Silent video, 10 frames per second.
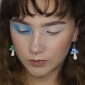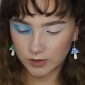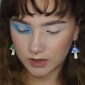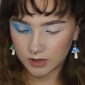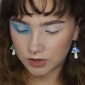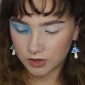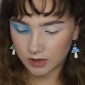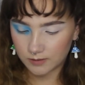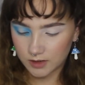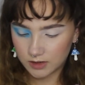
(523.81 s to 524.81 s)
which
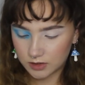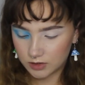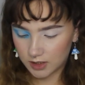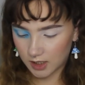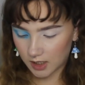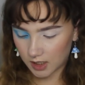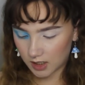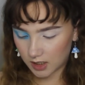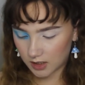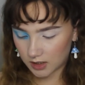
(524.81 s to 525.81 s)
I'm going to
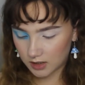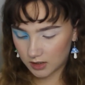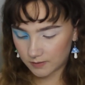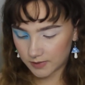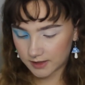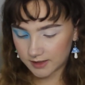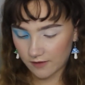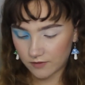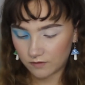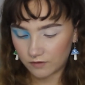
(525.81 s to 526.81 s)
take number
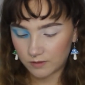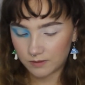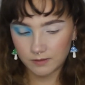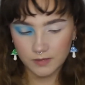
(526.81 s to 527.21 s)
7 from